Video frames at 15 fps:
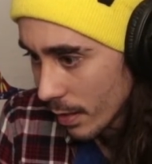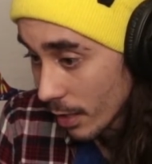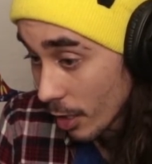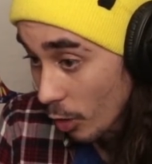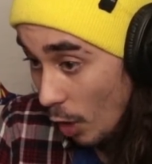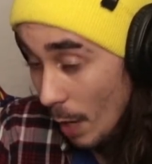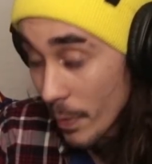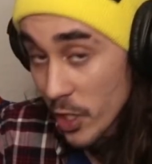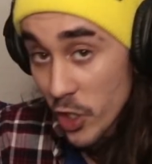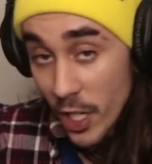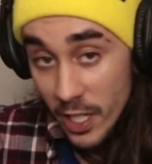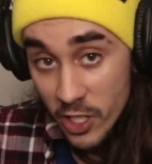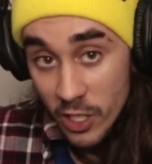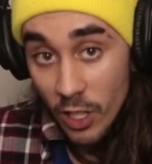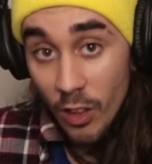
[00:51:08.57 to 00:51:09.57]
climate
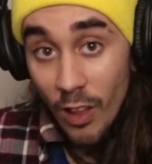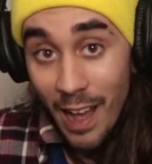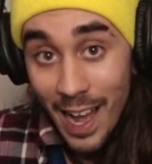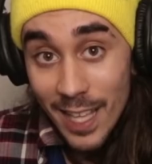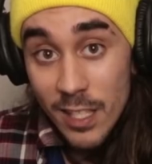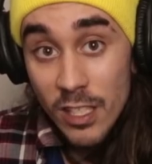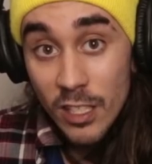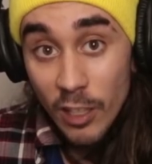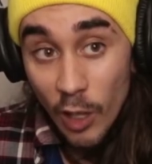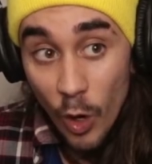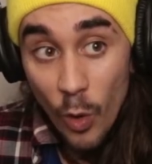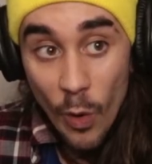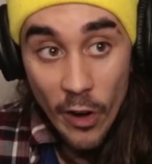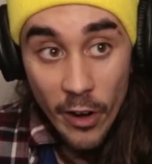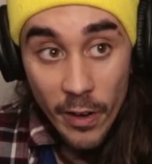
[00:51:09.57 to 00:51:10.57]
change is a lot
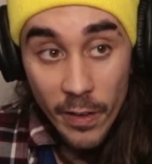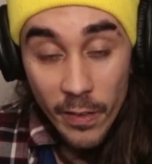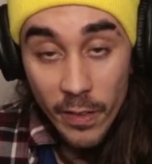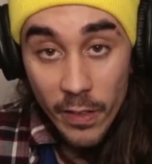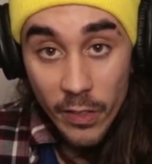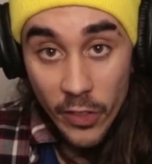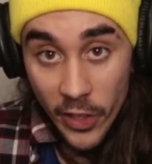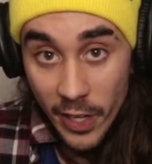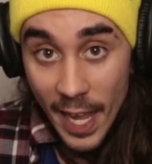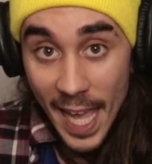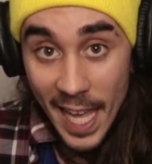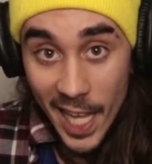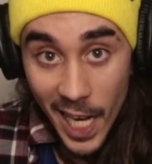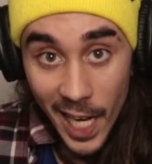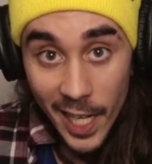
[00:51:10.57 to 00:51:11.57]
slower than
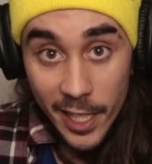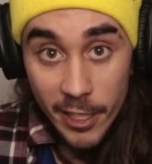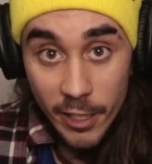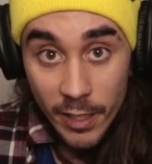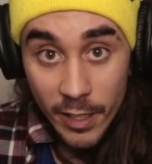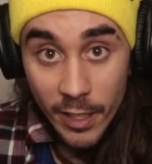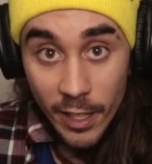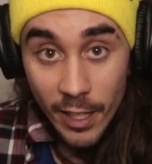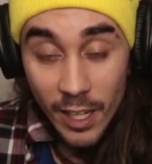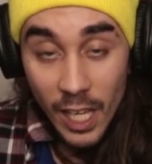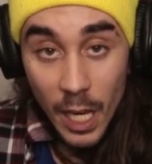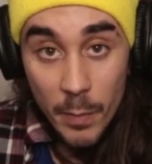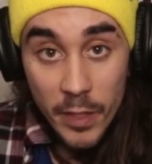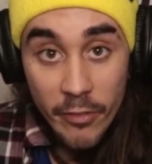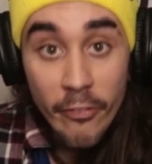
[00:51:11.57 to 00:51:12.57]
AI.
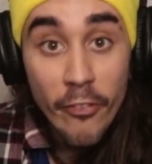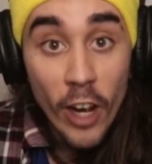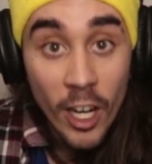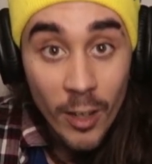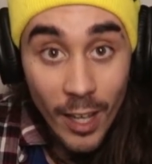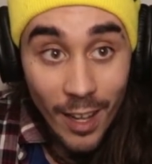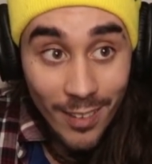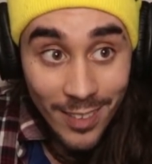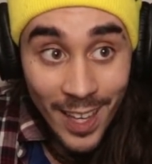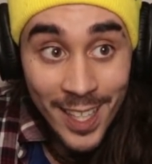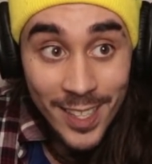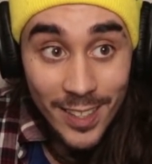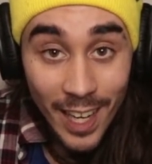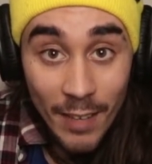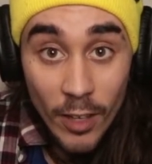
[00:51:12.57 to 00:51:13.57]
I mean, fuck,
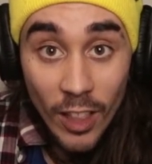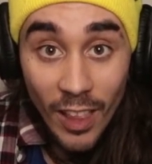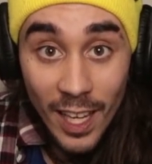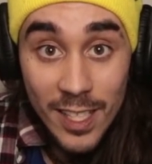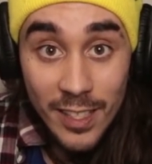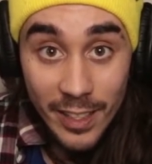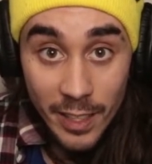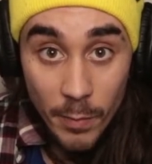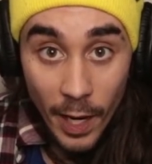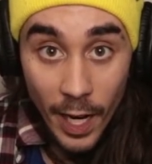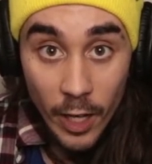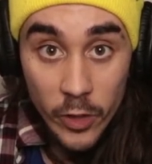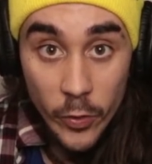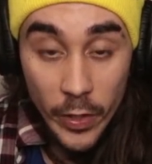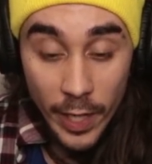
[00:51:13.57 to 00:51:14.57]
Alexa. I have Alexa in my
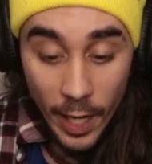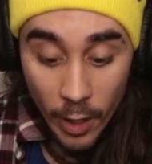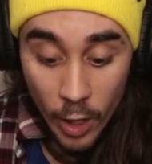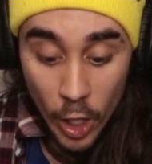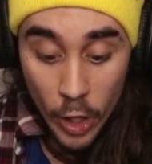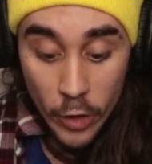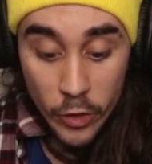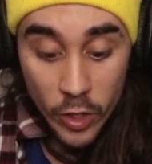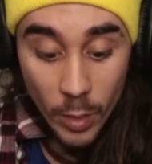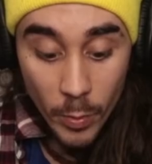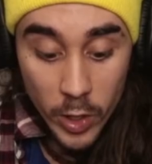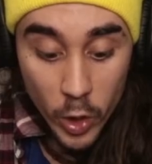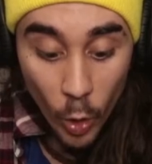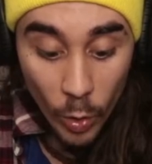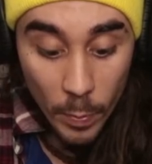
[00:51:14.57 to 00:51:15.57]
house right now.
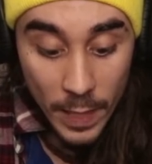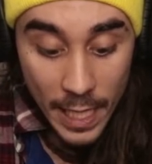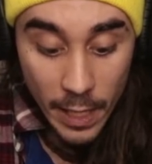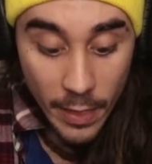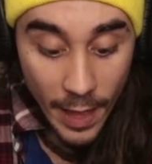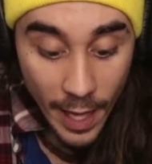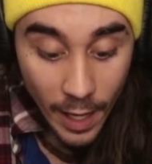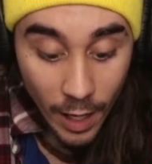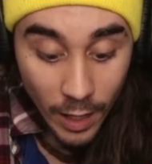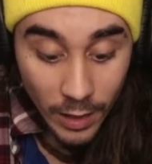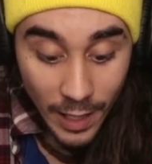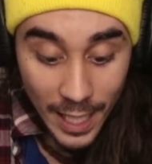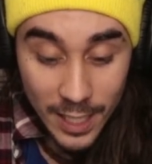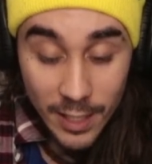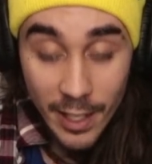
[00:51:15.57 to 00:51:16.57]
Someone told me that
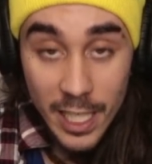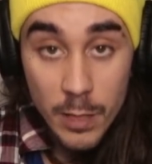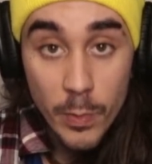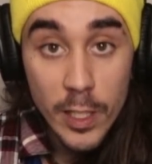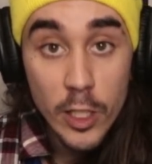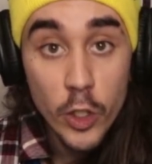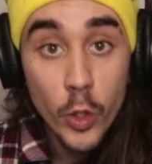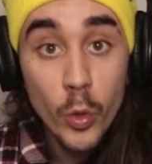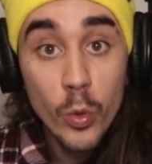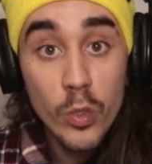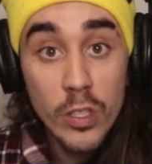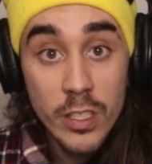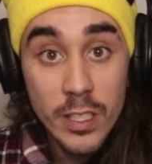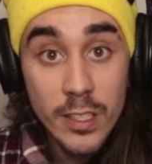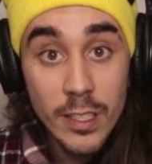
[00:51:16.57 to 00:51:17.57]
Alexa has been
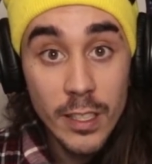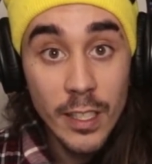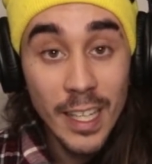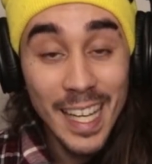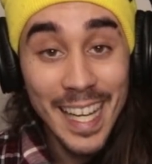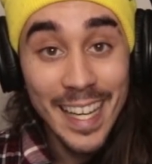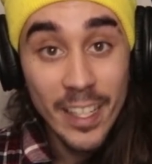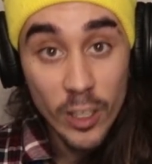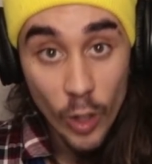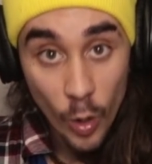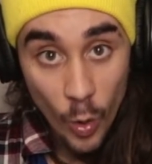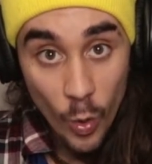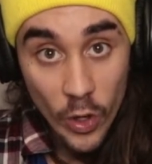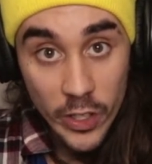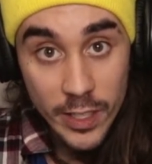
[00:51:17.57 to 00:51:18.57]
used in
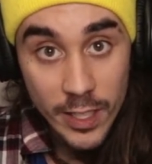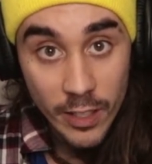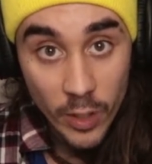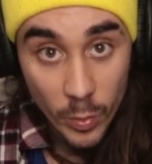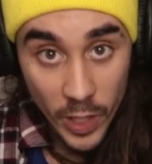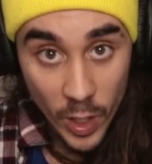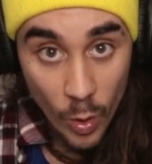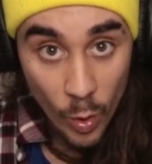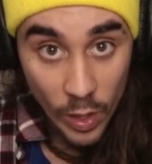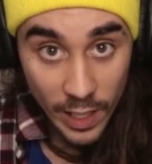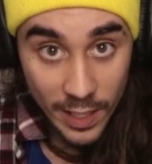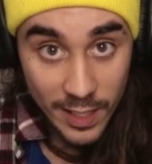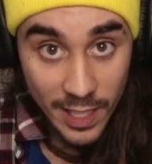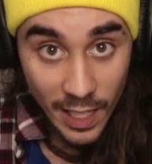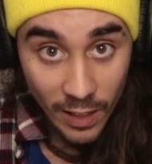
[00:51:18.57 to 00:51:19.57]
court. The
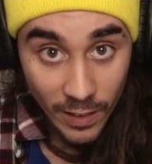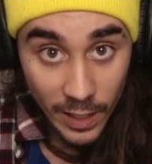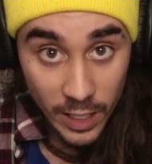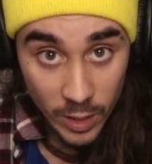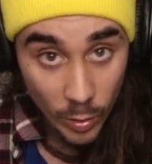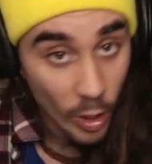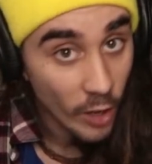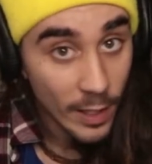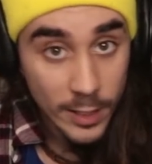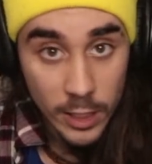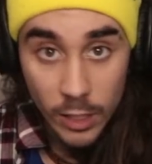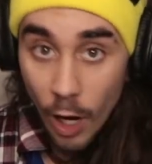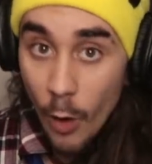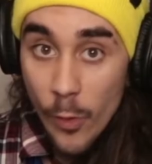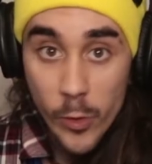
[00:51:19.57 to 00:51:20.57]
recordings that
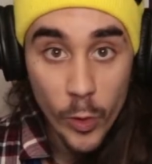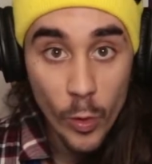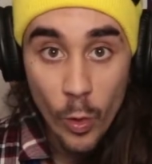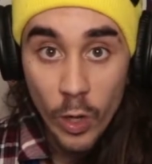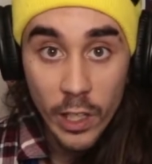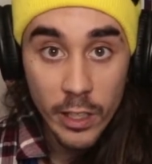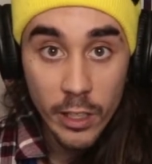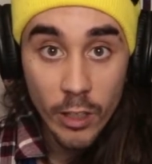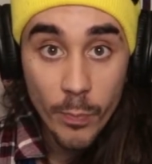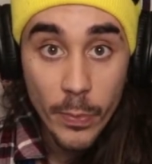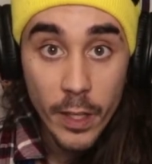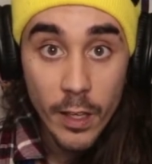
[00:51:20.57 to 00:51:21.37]
Alexa's always recording you.